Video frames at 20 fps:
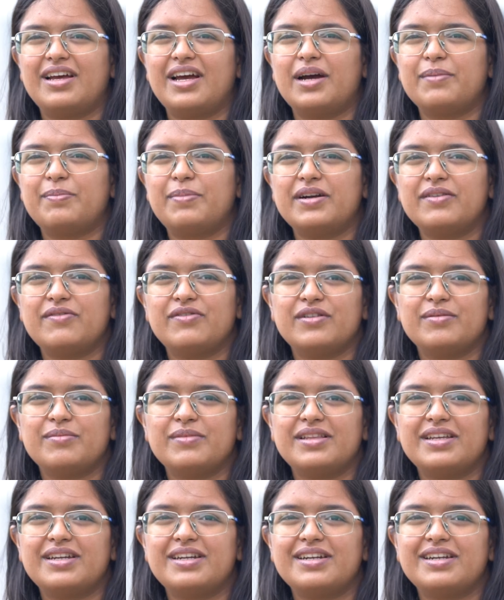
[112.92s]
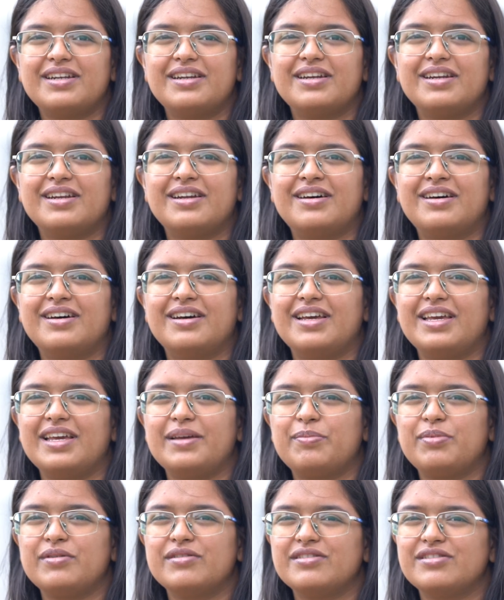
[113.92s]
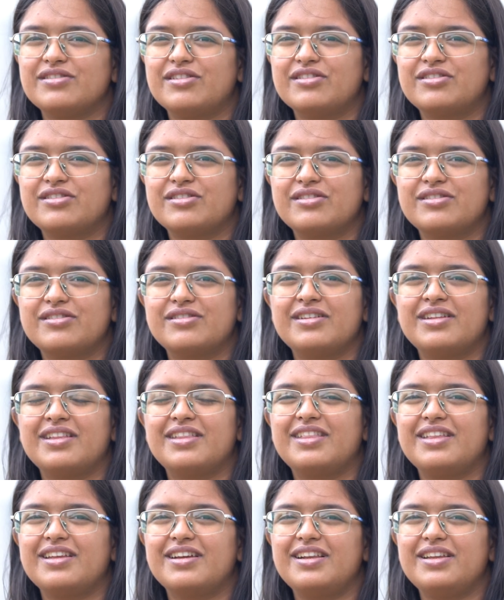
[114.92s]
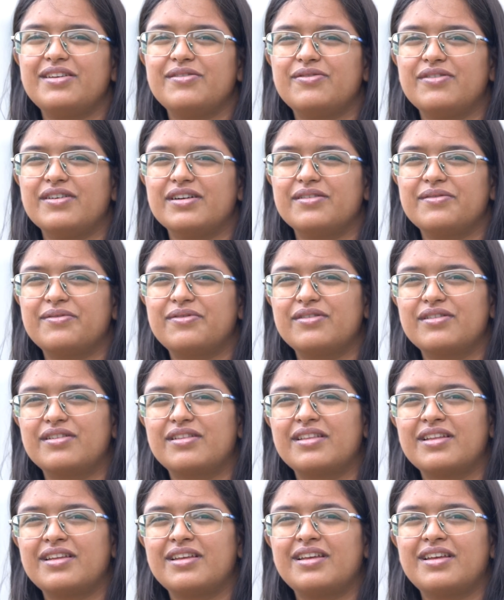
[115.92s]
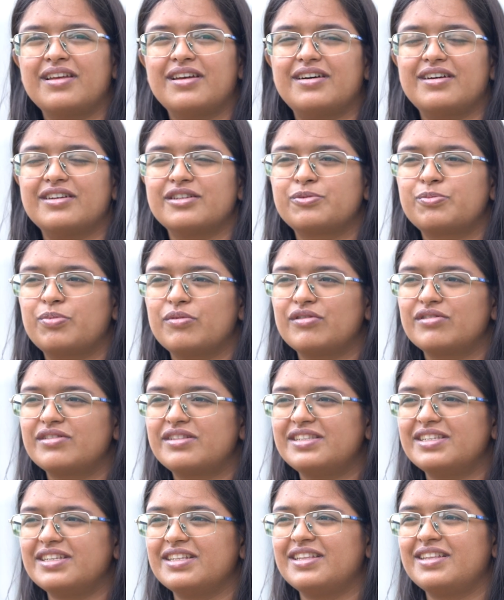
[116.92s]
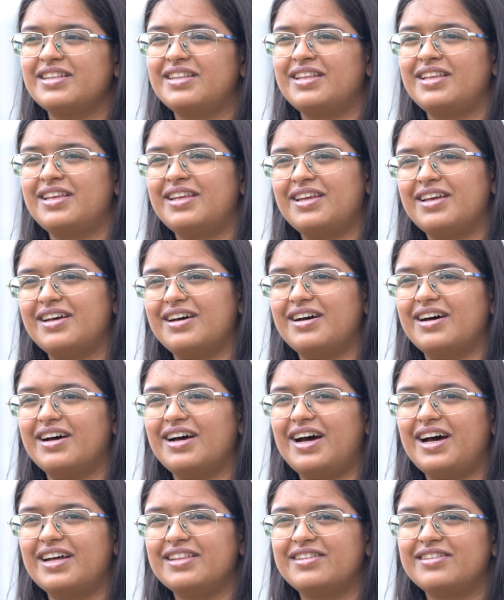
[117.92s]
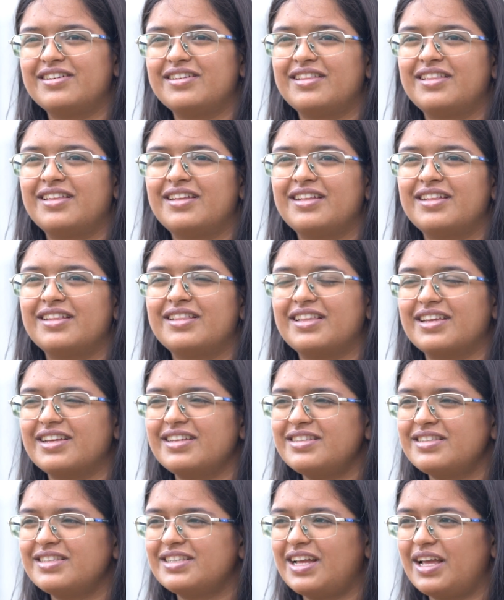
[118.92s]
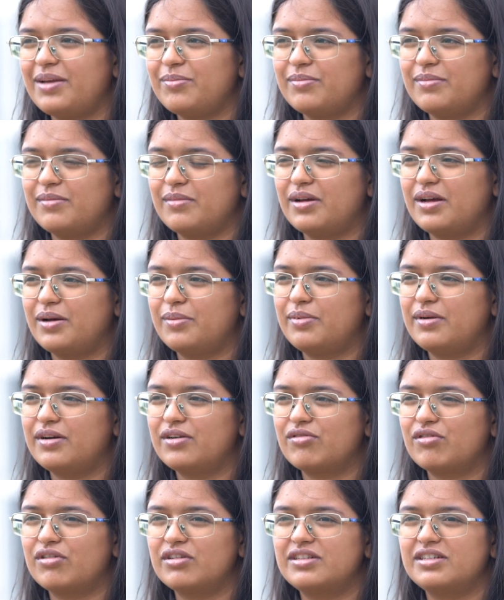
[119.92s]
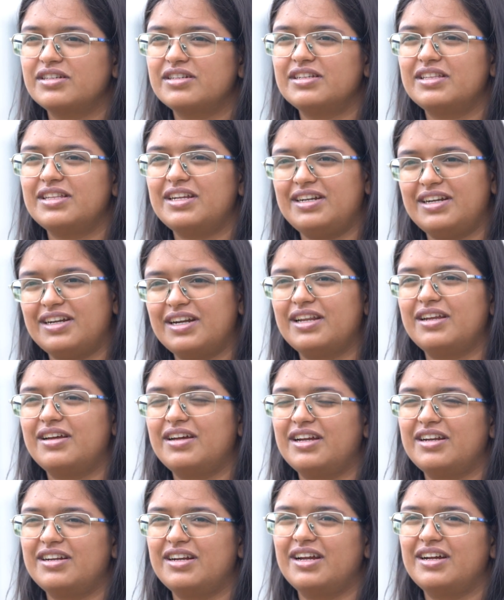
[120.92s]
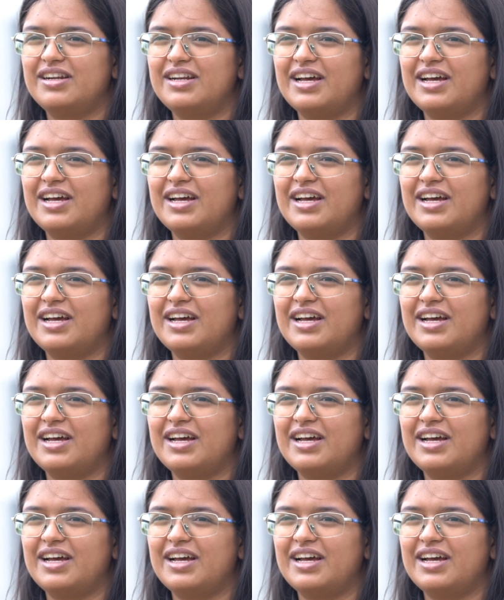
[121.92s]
apart from that, uh, AP was also really fun for uh, sports and uh, other things. I'm a bird watcher and a, a